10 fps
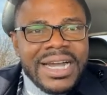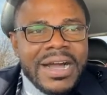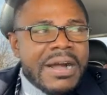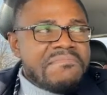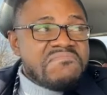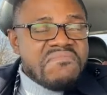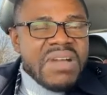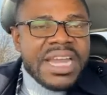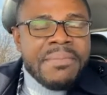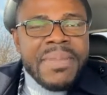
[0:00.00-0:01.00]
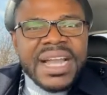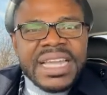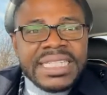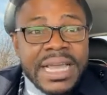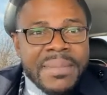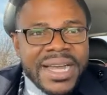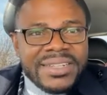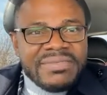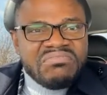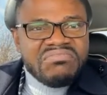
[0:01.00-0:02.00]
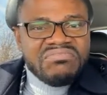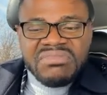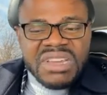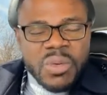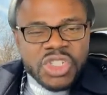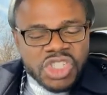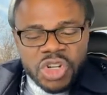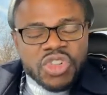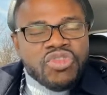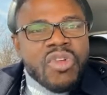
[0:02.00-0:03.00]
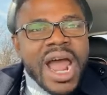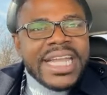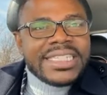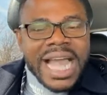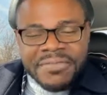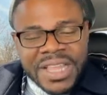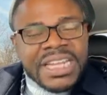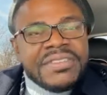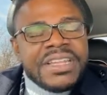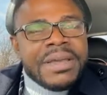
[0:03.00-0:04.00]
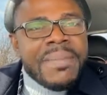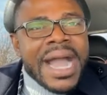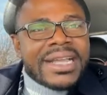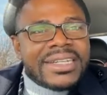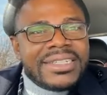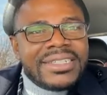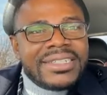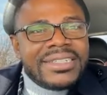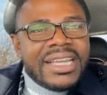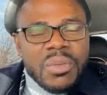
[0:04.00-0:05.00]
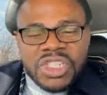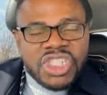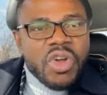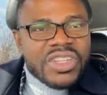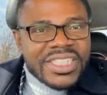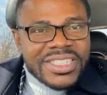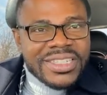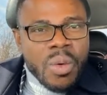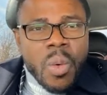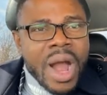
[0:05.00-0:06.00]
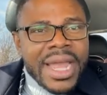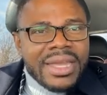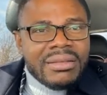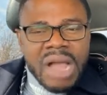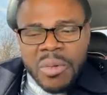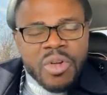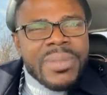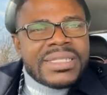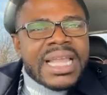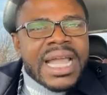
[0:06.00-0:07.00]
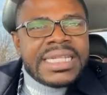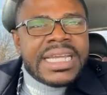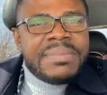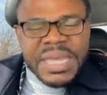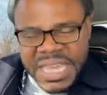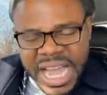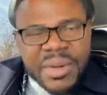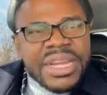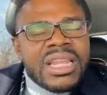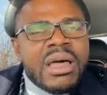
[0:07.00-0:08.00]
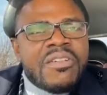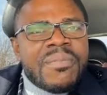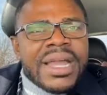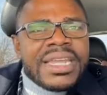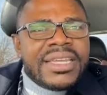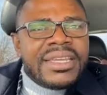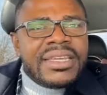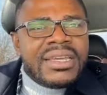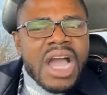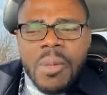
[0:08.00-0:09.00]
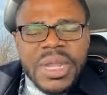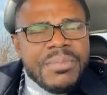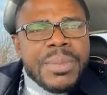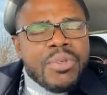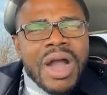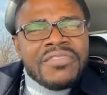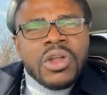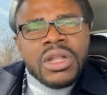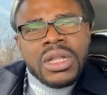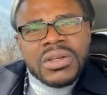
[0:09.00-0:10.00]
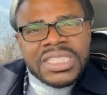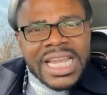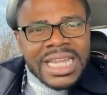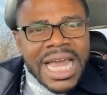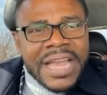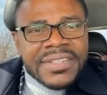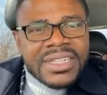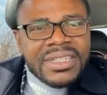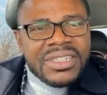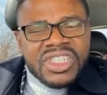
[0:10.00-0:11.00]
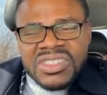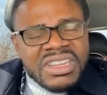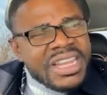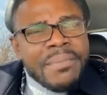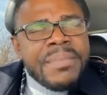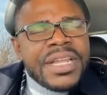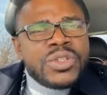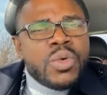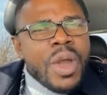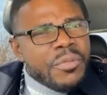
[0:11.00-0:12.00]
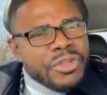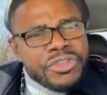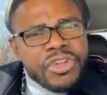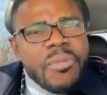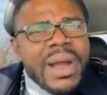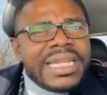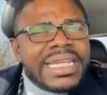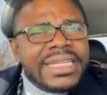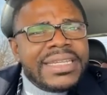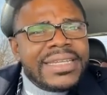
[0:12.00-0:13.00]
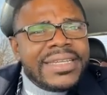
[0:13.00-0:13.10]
uh, at a bank in Tema. He was shot right after leaving the bank. He was shot. Why? And robbers targeted him. He carried a lot of money. How many people have not lost their lives just in their bid to go and withdraw money